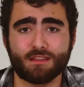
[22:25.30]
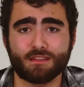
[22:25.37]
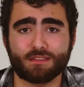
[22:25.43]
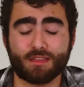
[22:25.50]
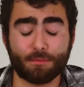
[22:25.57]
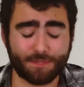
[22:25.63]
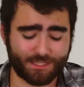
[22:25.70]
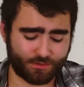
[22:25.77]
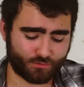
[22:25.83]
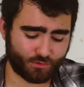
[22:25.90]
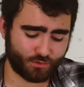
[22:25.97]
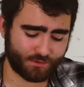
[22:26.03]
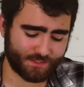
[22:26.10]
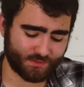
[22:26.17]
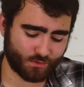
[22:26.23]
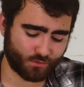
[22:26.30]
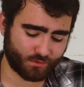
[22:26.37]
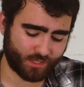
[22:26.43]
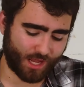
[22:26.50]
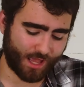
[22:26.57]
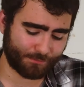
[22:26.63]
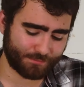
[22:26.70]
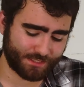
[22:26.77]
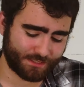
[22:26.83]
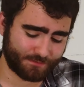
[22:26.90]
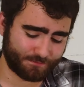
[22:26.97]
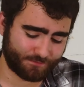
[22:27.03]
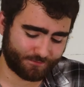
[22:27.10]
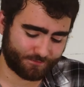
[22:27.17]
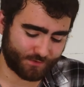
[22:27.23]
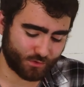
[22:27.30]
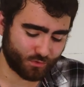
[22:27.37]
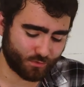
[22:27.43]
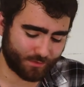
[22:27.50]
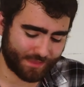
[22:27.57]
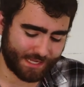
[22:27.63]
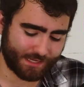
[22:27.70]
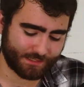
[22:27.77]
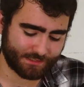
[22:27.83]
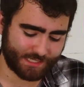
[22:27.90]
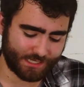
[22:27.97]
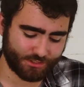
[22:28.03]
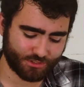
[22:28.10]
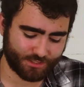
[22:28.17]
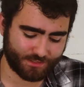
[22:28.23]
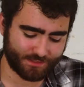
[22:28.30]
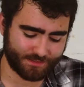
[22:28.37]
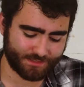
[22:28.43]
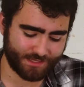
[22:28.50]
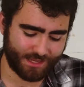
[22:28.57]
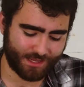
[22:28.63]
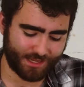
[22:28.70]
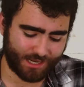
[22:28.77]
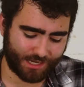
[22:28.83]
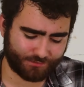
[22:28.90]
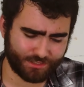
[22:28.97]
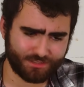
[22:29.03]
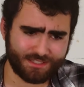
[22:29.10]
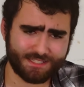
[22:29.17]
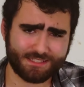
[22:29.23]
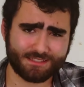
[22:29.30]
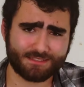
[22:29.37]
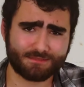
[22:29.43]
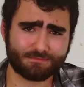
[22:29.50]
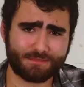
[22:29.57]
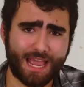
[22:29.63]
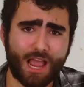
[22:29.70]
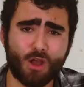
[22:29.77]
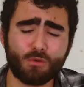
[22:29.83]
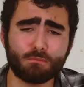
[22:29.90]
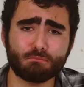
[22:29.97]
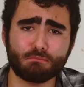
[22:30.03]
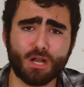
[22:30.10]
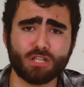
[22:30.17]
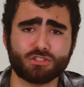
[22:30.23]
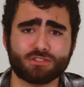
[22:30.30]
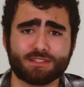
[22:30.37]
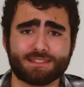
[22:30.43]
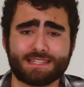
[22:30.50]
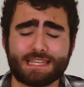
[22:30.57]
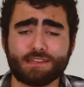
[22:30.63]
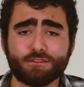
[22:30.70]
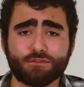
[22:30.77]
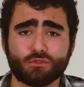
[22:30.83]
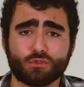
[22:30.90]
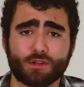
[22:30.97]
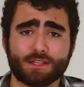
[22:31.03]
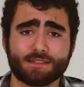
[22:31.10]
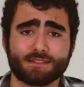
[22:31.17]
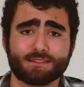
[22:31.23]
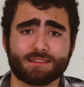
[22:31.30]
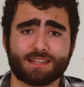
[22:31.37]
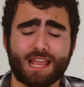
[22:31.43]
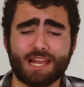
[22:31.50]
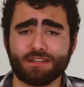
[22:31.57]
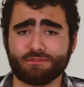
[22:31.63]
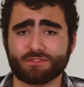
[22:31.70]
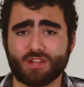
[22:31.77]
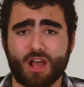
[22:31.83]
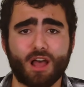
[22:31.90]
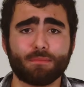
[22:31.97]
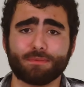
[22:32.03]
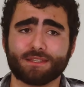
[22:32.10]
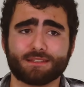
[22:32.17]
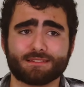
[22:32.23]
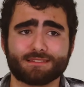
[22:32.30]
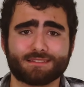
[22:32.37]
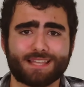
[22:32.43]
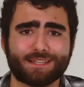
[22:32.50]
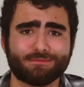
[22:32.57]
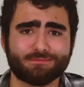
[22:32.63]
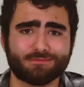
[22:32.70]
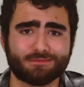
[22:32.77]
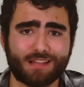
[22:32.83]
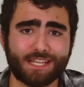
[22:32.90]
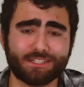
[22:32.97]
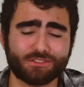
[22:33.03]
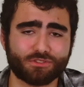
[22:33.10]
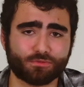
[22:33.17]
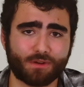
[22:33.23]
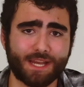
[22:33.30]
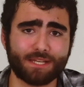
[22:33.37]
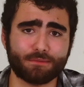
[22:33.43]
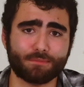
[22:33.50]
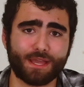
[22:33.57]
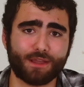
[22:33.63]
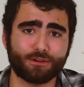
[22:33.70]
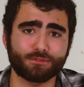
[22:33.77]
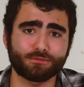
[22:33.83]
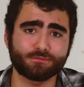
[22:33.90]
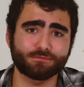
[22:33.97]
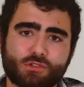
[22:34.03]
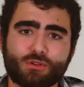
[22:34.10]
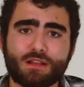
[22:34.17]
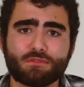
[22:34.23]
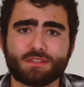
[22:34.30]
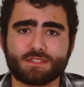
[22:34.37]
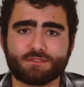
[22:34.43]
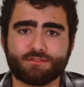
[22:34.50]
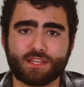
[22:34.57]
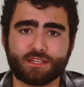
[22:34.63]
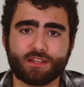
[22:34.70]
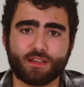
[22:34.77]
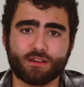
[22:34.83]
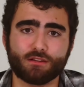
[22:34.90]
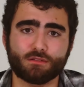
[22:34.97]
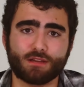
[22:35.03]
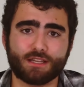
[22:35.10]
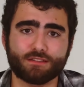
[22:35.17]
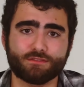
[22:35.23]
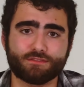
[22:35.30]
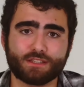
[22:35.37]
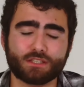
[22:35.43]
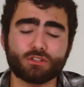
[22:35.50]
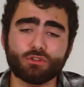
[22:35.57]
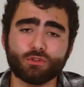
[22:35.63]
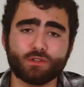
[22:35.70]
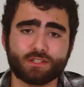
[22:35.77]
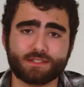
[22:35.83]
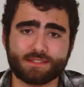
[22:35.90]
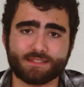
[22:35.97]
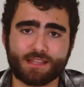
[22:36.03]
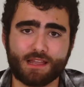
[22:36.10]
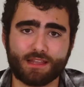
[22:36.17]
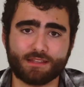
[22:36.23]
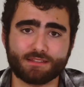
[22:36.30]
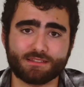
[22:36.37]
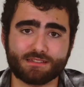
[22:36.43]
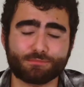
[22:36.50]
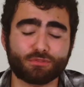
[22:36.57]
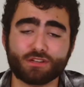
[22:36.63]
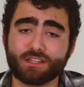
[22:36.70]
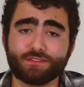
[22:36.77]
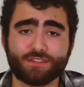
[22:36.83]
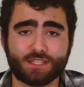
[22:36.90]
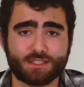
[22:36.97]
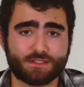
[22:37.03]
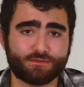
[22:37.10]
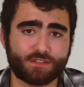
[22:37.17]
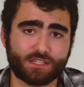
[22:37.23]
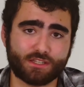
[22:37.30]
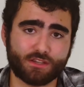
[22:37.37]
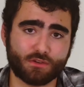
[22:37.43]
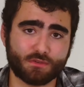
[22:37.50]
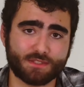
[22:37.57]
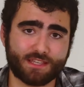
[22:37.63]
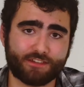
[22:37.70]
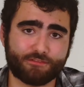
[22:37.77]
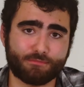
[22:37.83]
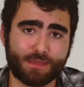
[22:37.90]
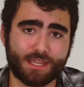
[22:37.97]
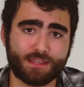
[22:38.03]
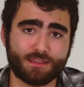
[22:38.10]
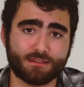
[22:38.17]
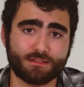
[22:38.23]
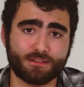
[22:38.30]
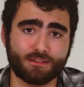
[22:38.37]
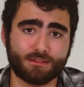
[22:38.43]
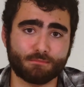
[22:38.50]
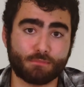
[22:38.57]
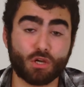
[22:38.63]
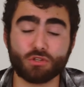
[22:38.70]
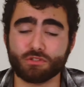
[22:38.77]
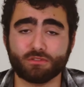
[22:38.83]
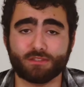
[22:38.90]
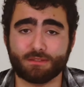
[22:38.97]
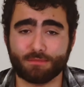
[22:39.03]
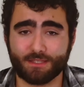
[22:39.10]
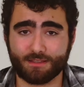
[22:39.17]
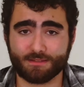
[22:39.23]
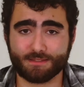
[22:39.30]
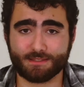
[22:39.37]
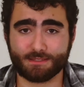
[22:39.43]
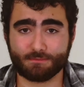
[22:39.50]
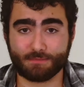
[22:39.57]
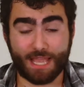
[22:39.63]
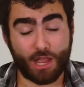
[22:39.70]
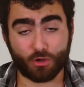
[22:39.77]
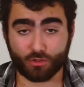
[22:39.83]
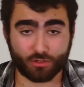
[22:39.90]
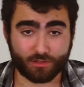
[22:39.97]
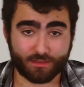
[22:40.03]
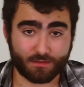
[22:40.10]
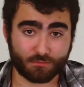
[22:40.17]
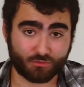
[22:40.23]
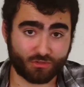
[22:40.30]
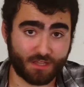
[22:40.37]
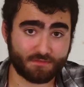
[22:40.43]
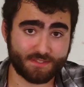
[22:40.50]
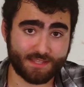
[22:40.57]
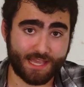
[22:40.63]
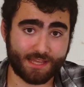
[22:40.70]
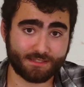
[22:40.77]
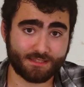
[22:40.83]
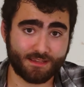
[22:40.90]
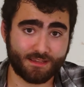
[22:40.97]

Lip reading: Thumbing through this old copy, filled with annotations, I realized how much it's influenced the kind of topics I like to write about. Throughout this video, I've included asides to previous videos I've made, partially because the algorithm loves that,